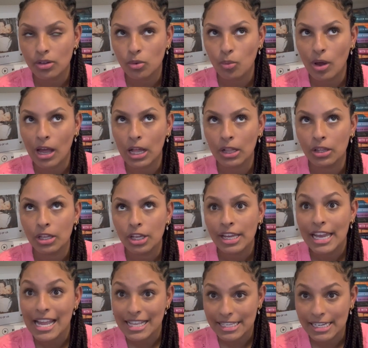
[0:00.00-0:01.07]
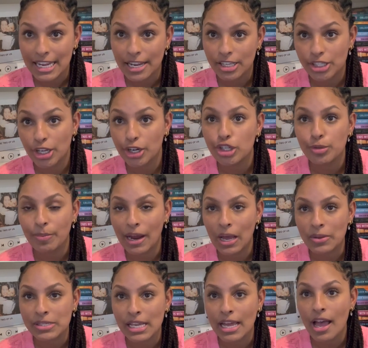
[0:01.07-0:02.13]
well, internet search
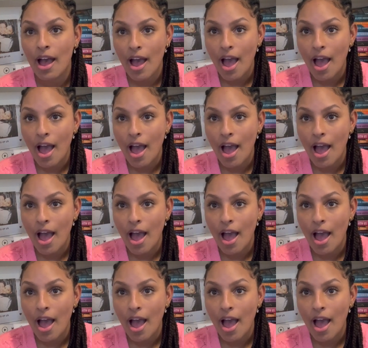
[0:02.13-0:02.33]
browser,